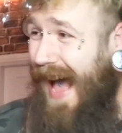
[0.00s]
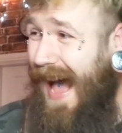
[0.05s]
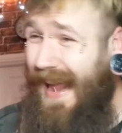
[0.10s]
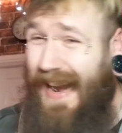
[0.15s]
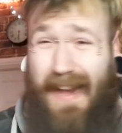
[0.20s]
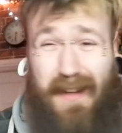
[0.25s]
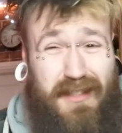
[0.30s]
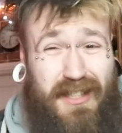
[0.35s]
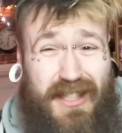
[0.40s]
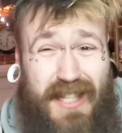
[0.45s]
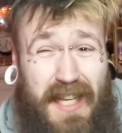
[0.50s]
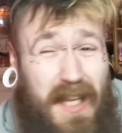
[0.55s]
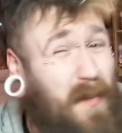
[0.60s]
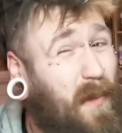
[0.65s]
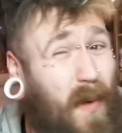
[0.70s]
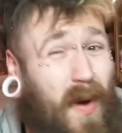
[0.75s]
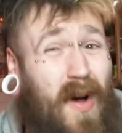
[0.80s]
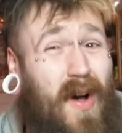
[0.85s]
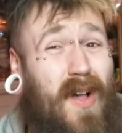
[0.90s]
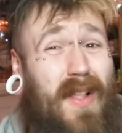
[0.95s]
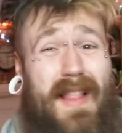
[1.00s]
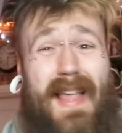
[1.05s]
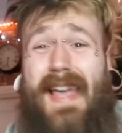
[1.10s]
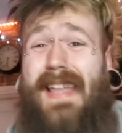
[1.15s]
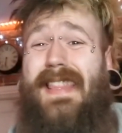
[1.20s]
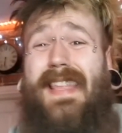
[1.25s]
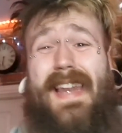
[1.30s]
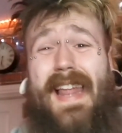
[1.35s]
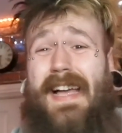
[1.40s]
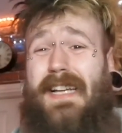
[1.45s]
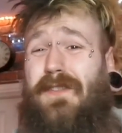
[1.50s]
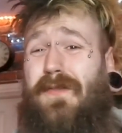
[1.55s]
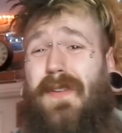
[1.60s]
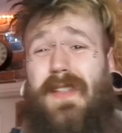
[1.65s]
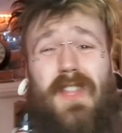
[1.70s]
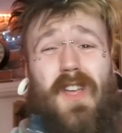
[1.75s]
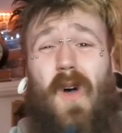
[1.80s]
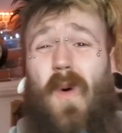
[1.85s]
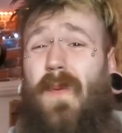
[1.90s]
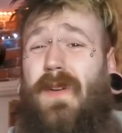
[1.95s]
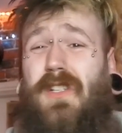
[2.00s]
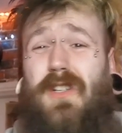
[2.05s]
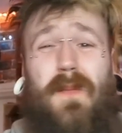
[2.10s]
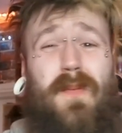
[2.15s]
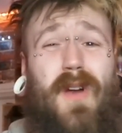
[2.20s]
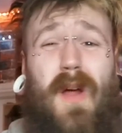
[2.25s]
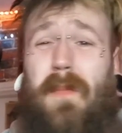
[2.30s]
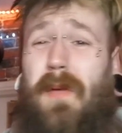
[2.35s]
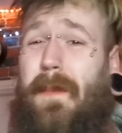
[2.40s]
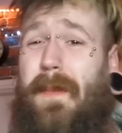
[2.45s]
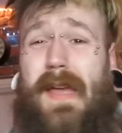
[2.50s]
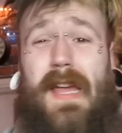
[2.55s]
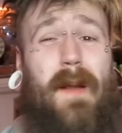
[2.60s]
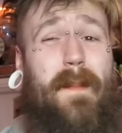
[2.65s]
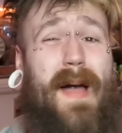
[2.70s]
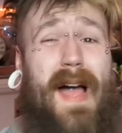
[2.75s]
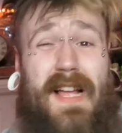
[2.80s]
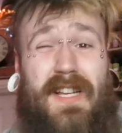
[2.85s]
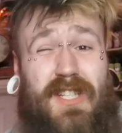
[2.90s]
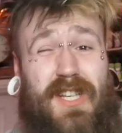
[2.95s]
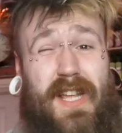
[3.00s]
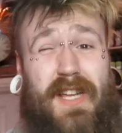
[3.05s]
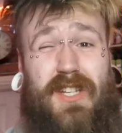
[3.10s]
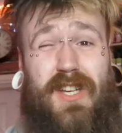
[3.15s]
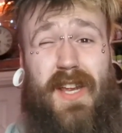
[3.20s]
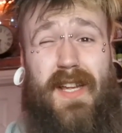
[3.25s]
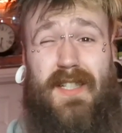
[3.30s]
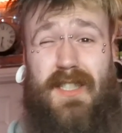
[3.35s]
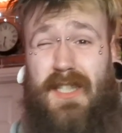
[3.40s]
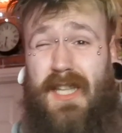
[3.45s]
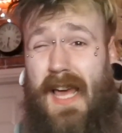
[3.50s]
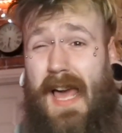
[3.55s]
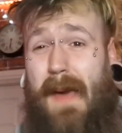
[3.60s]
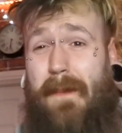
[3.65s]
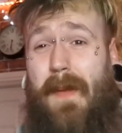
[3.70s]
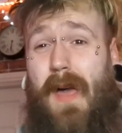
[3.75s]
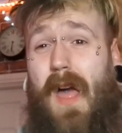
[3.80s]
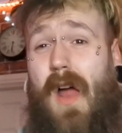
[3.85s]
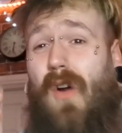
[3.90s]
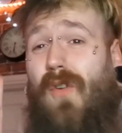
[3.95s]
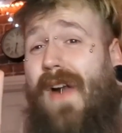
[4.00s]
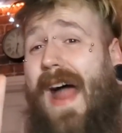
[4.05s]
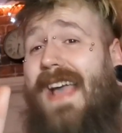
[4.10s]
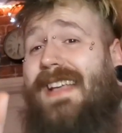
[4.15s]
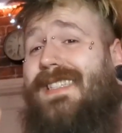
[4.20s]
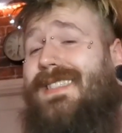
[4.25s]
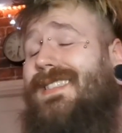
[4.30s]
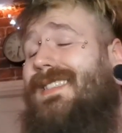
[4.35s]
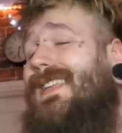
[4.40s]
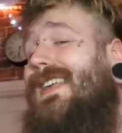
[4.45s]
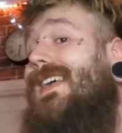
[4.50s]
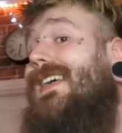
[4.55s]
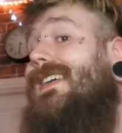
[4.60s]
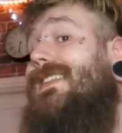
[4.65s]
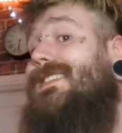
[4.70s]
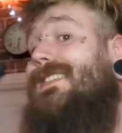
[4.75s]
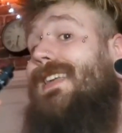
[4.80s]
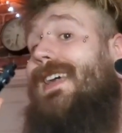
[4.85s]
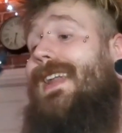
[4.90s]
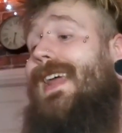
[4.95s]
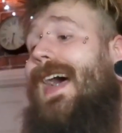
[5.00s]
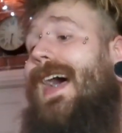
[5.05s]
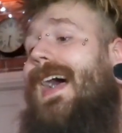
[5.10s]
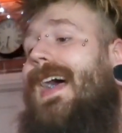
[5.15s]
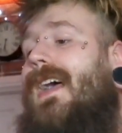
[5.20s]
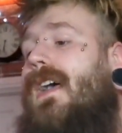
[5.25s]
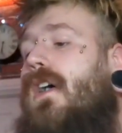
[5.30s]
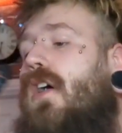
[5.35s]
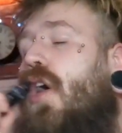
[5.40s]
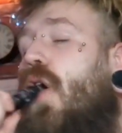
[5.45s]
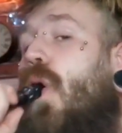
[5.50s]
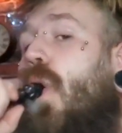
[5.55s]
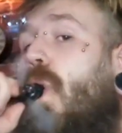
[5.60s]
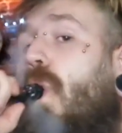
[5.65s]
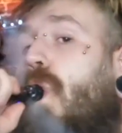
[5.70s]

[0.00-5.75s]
And I'll see you all in the next video, which will probably be in about 6 years' time. Right, ta-da!